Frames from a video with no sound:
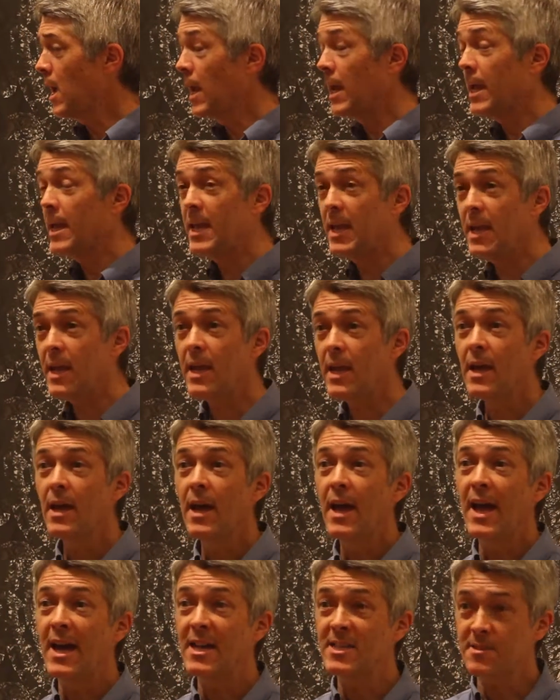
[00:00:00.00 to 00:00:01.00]
He
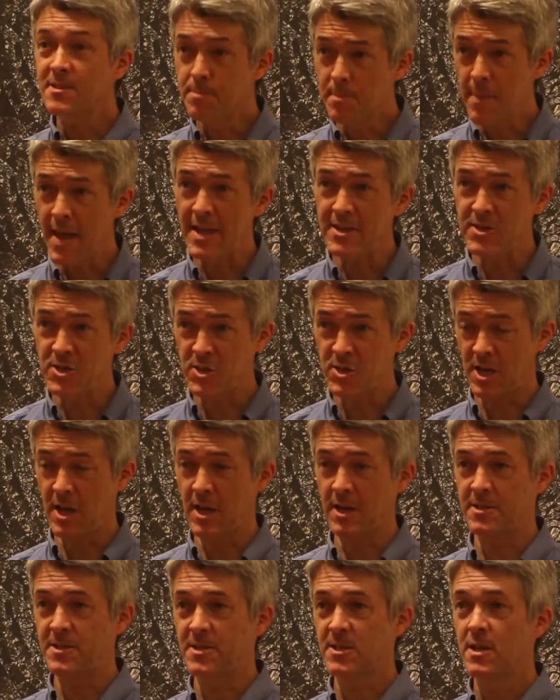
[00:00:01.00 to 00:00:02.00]
has matched
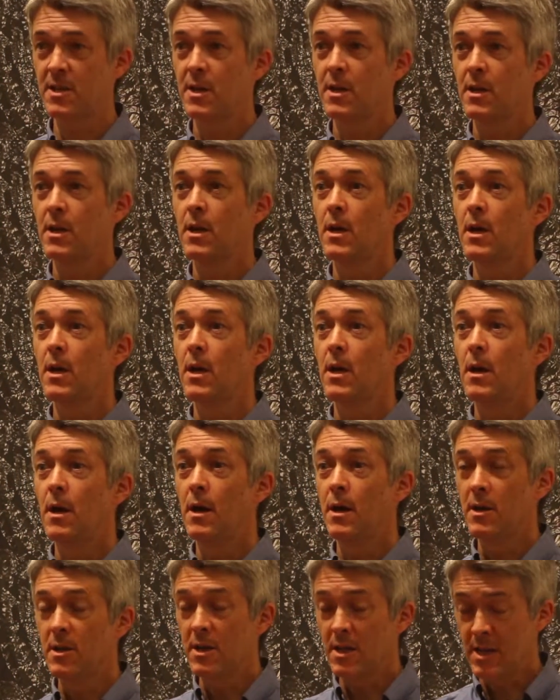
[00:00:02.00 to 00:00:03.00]
us,
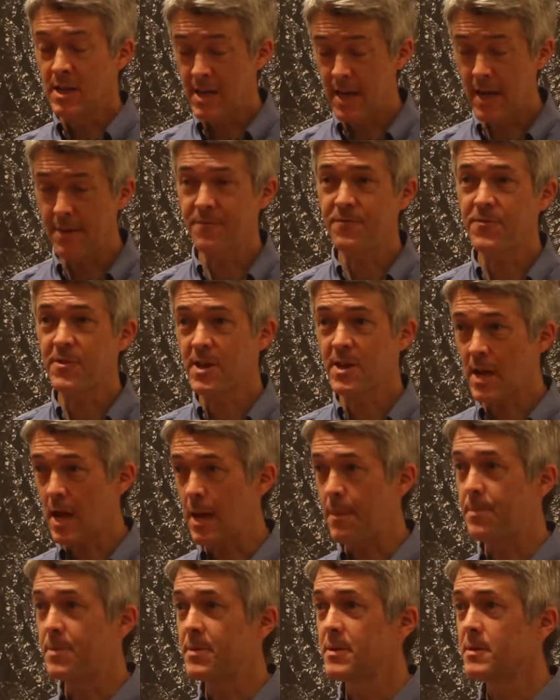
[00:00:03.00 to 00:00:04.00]
cup for
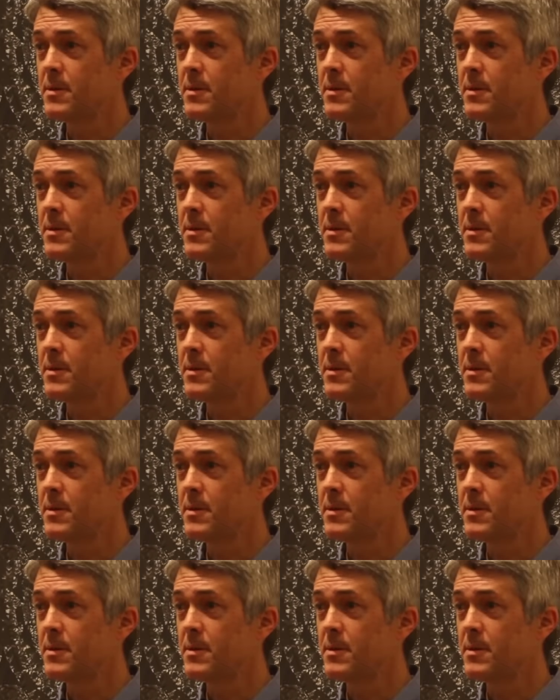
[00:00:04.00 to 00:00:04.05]
cup,